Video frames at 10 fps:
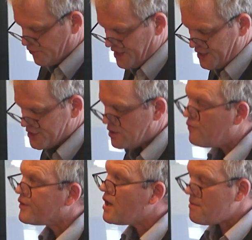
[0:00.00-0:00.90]
reach and
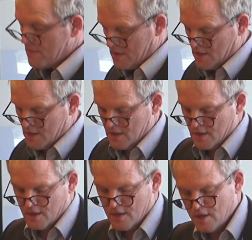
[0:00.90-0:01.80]
overcome
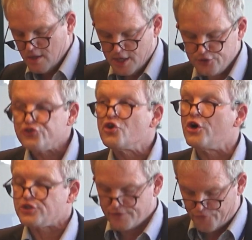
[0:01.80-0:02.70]
in
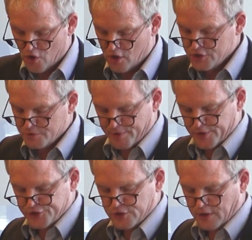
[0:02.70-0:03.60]
search for
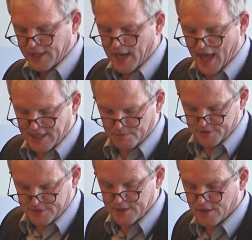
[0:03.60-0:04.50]
spiritual
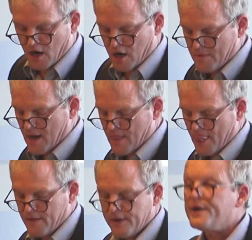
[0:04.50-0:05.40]
enlightenment and karma,
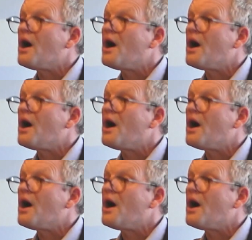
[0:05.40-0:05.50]
in